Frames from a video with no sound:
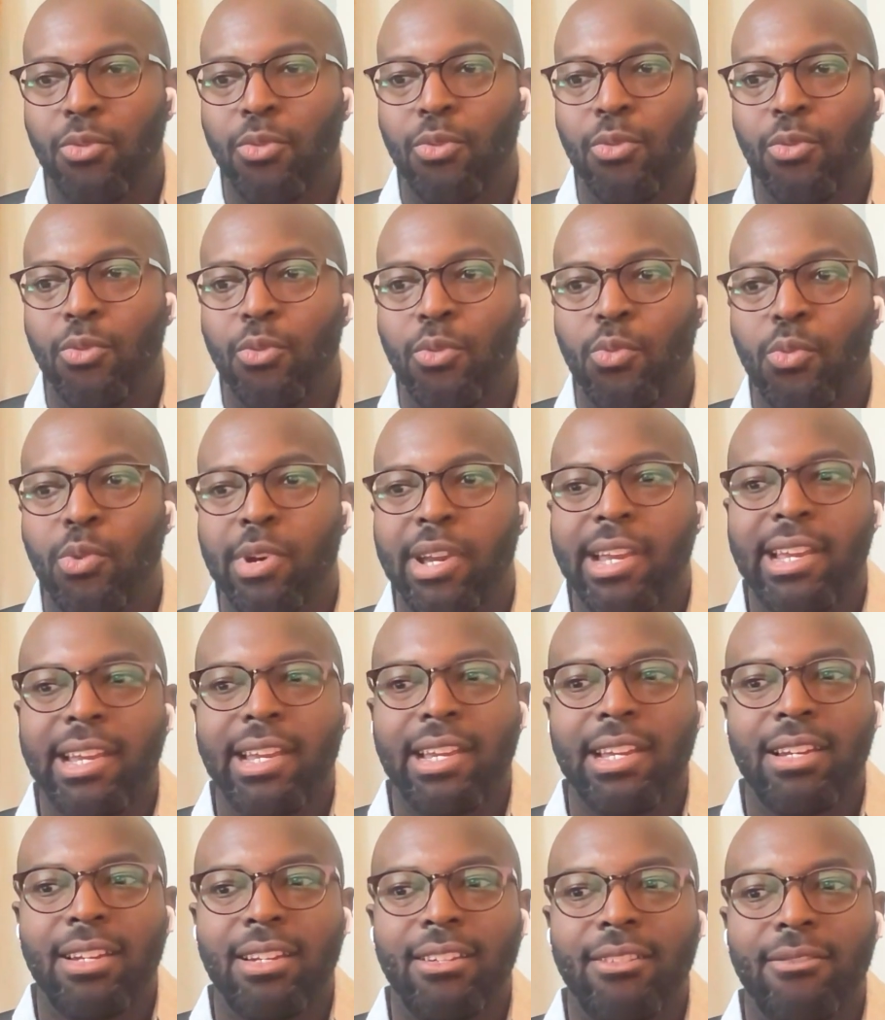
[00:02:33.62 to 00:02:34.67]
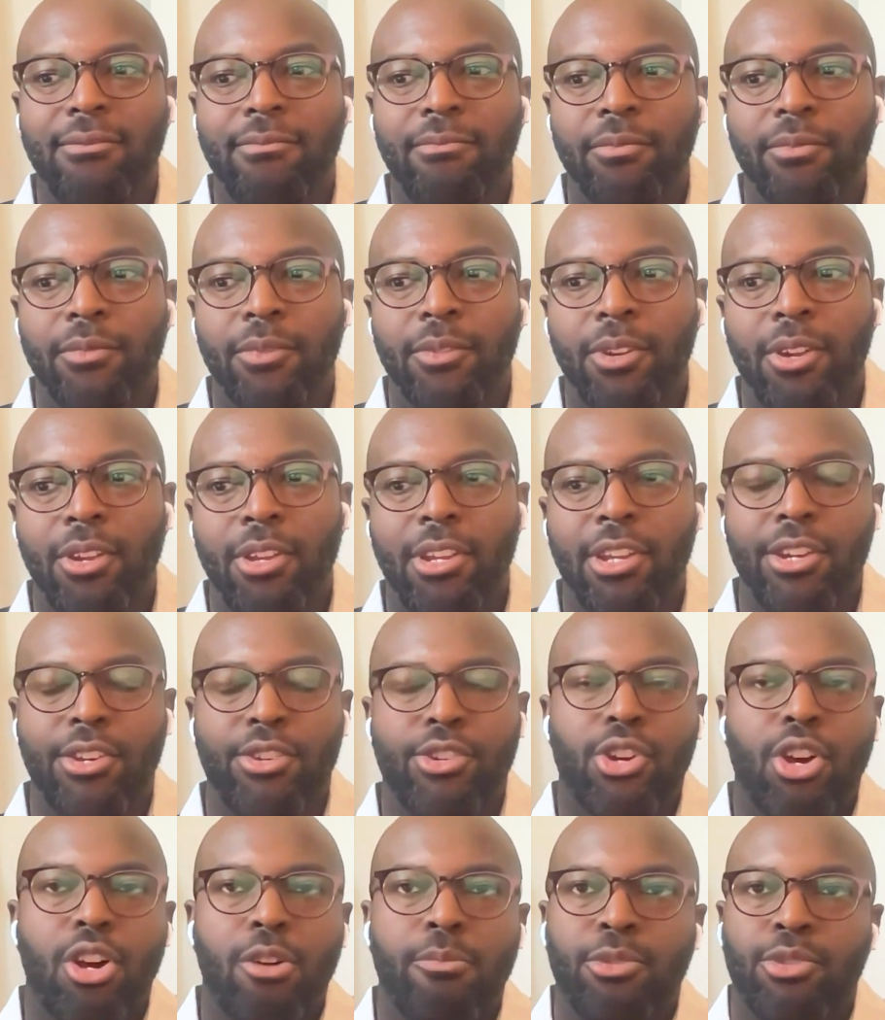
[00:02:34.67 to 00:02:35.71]
We
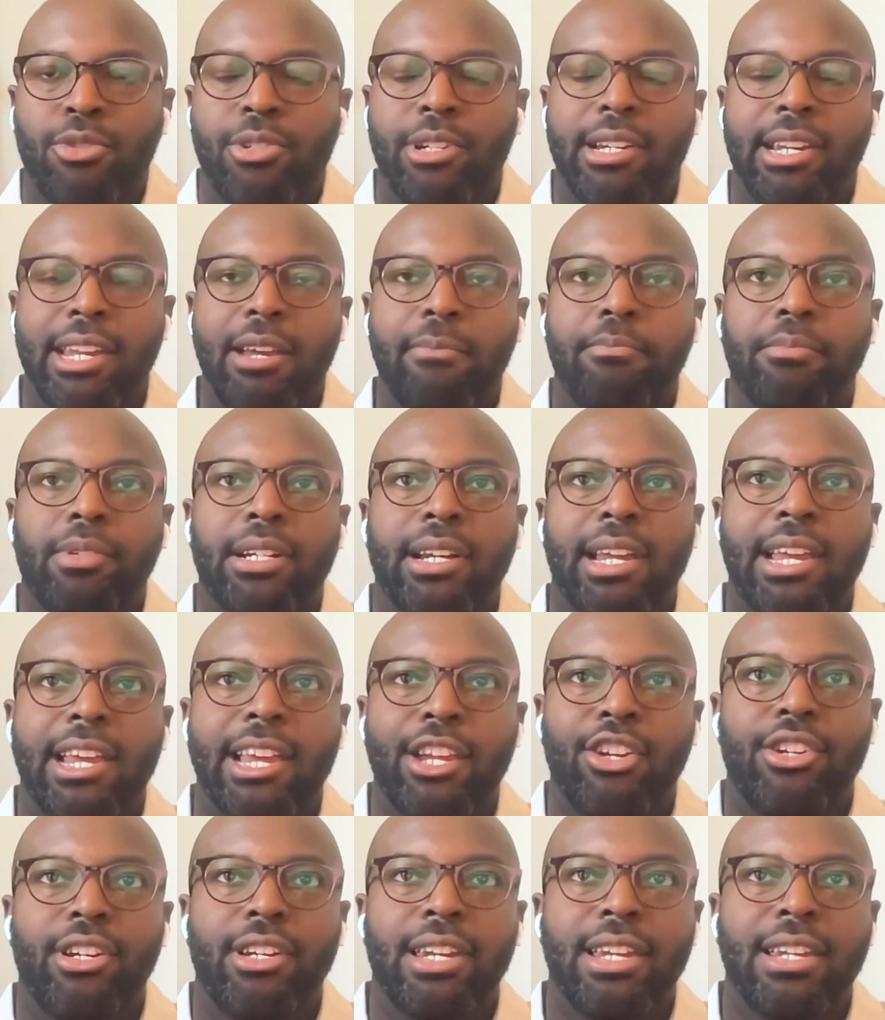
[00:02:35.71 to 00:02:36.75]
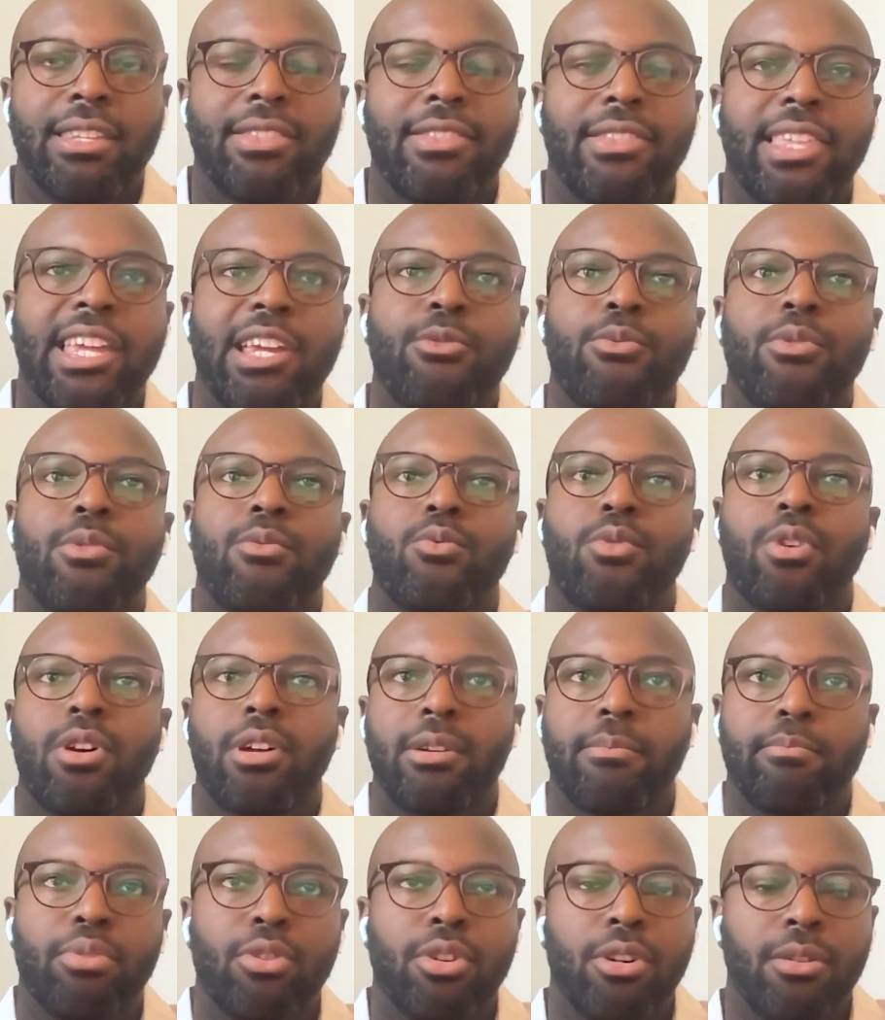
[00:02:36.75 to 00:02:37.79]
there's almost an implication that they would
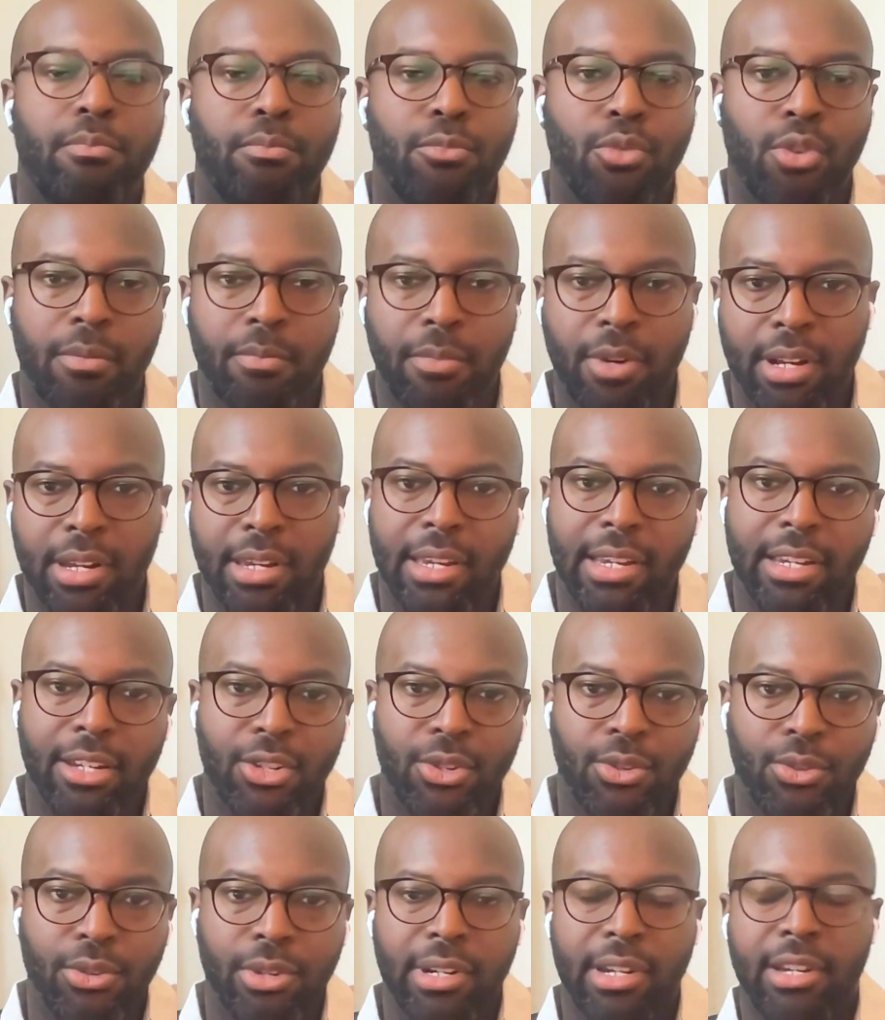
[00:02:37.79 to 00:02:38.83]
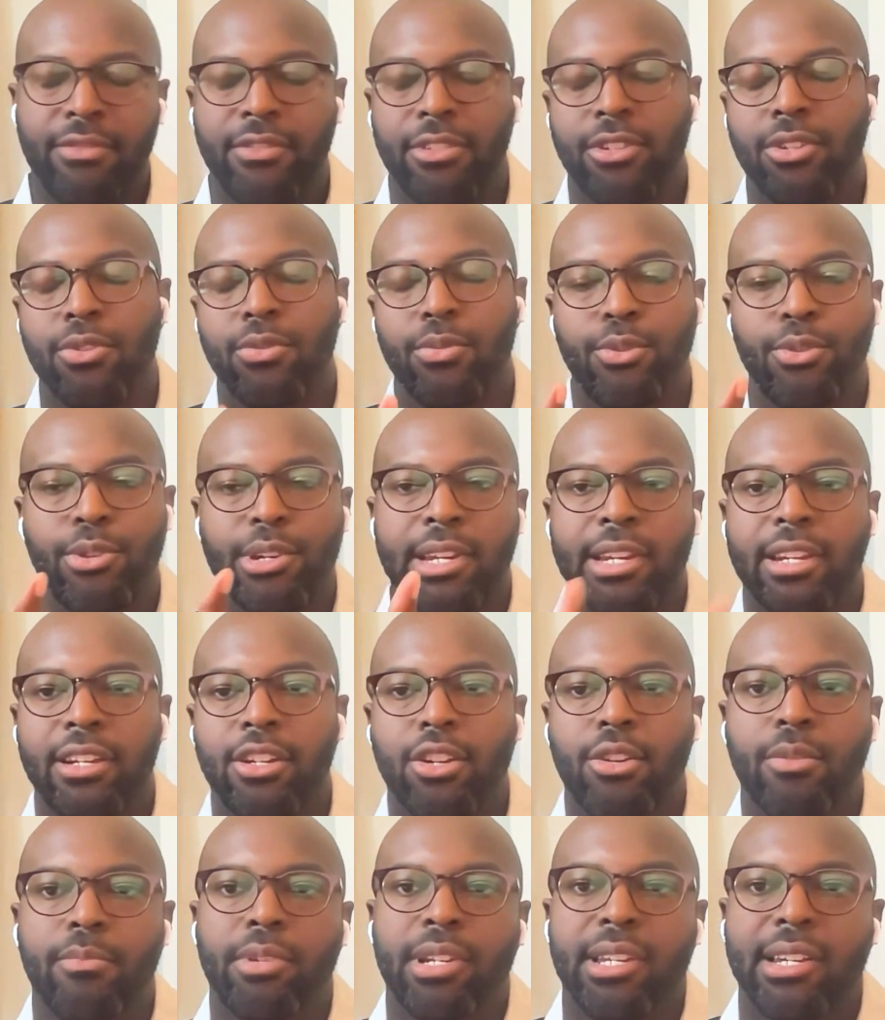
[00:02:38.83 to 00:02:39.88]
want to put more money into it, even though we were
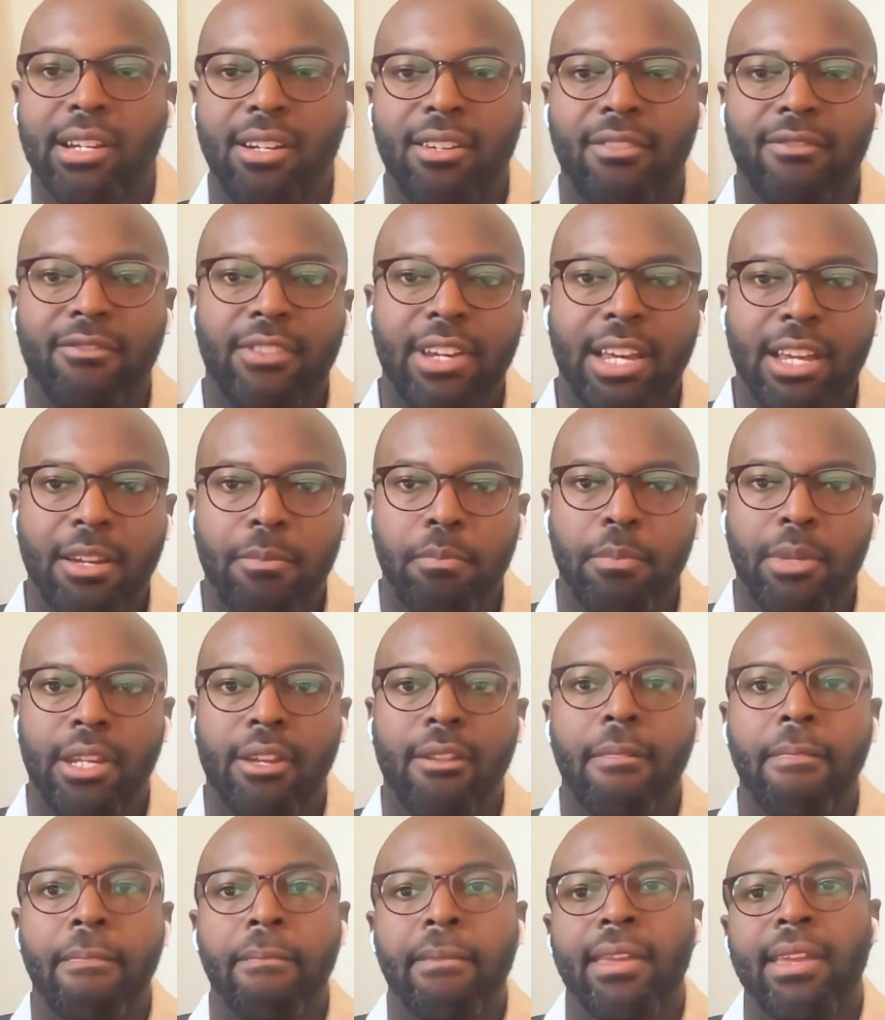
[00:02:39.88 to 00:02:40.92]
getting a blanket investment.